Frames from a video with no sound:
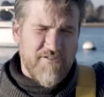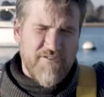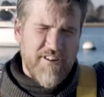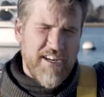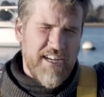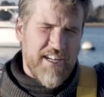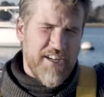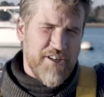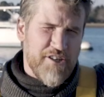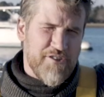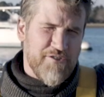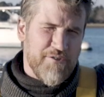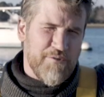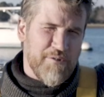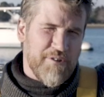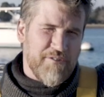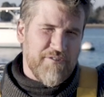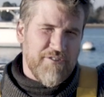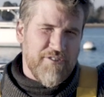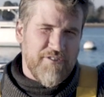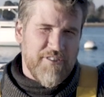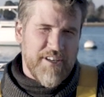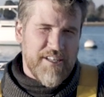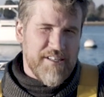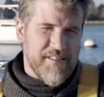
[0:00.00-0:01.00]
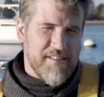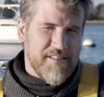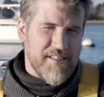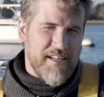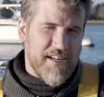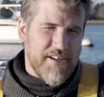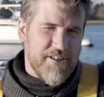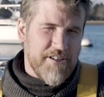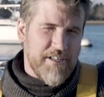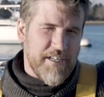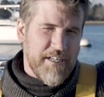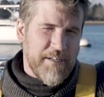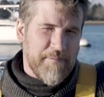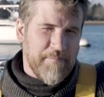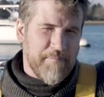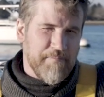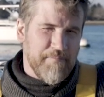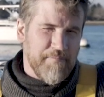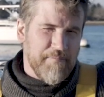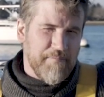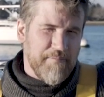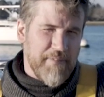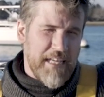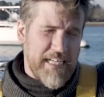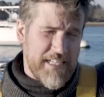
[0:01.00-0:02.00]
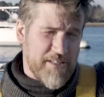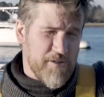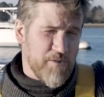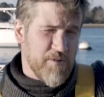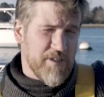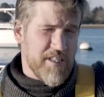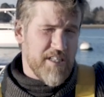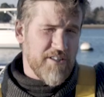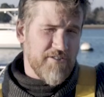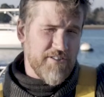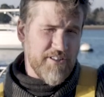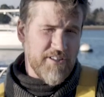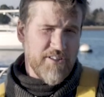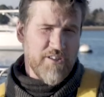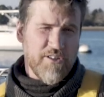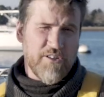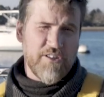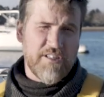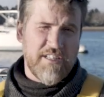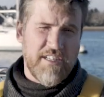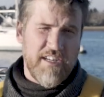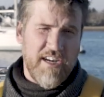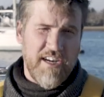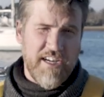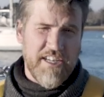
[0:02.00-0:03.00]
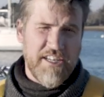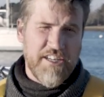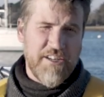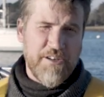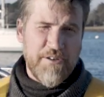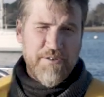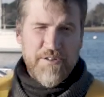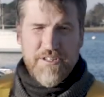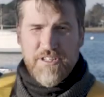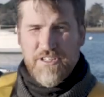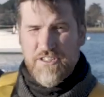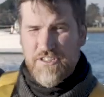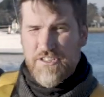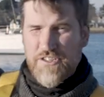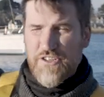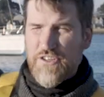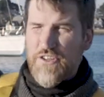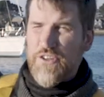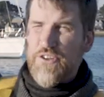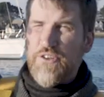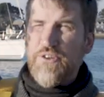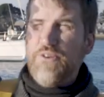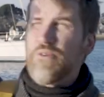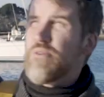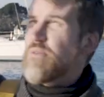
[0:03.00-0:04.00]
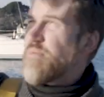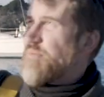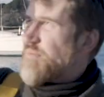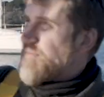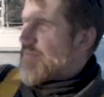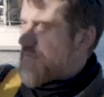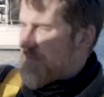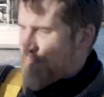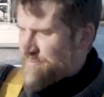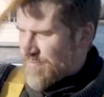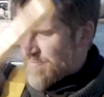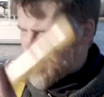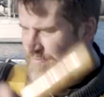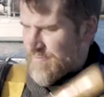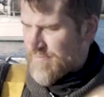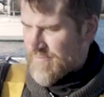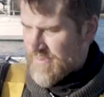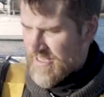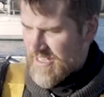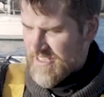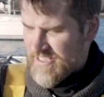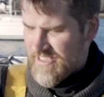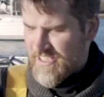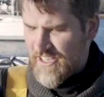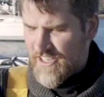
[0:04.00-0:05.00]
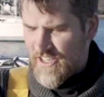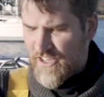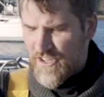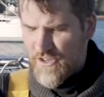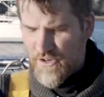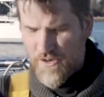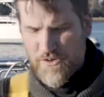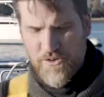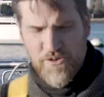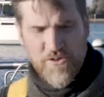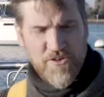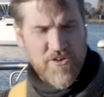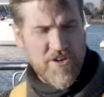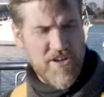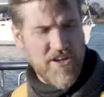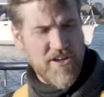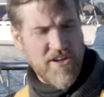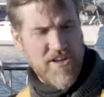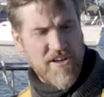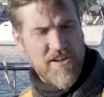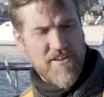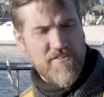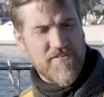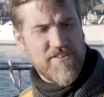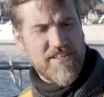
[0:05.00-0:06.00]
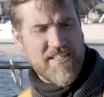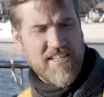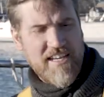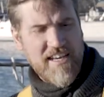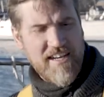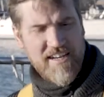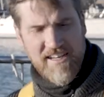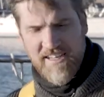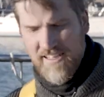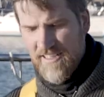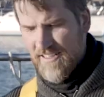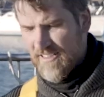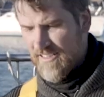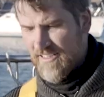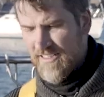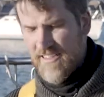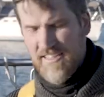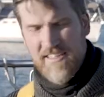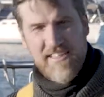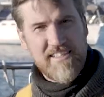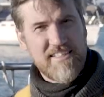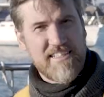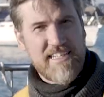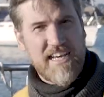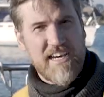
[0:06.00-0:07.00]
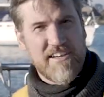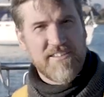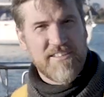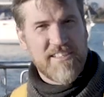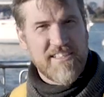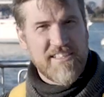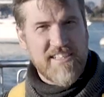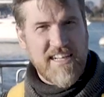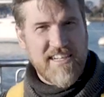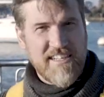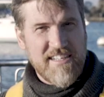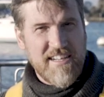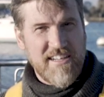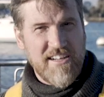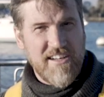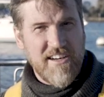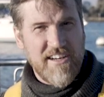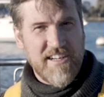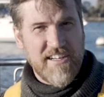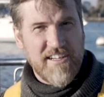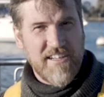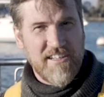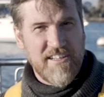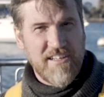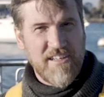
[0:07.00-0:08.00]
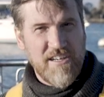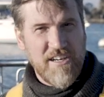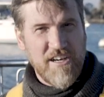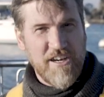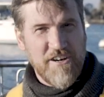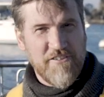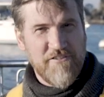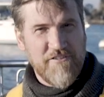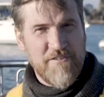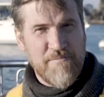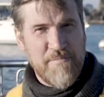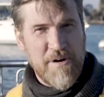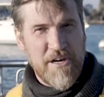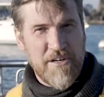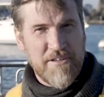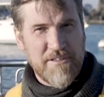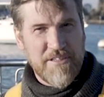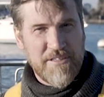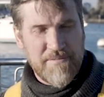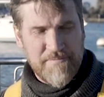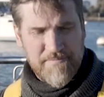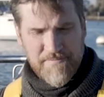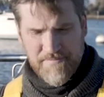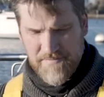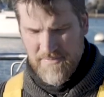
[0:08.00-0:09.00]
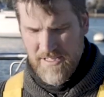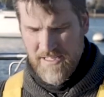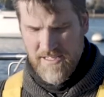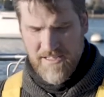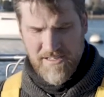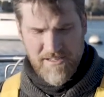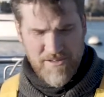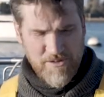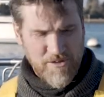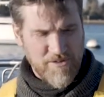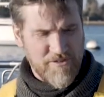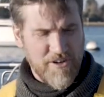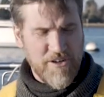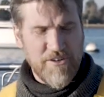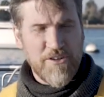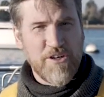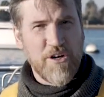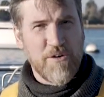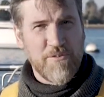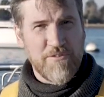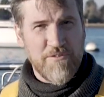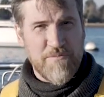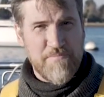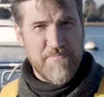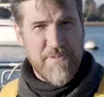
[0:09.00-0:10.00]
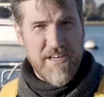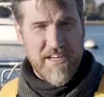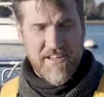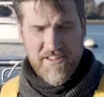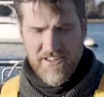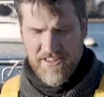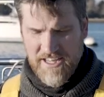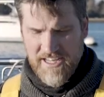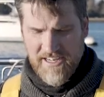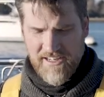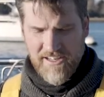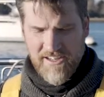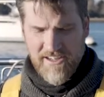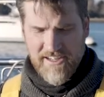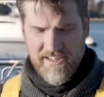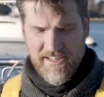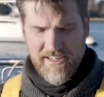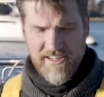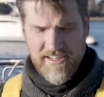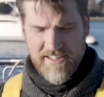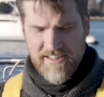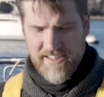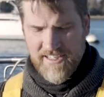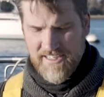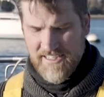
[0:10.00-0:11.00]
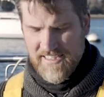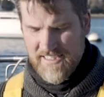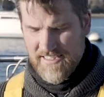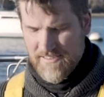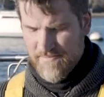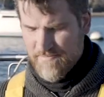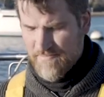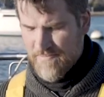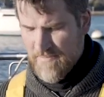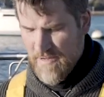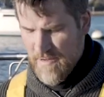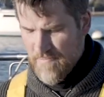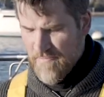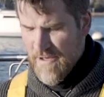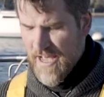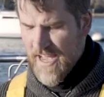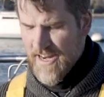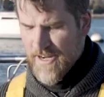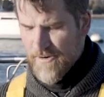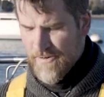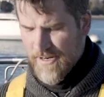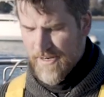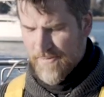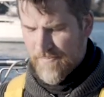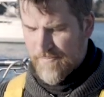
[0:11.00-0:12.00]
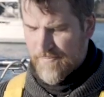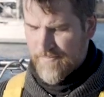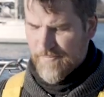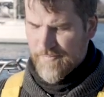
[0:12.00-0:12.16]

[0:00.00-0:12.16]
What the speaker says: a really useful one for fenders, actually. It's also the knot I use to secure the tiller down the centre line of the boat, although not with a big thick line like this. But anyway,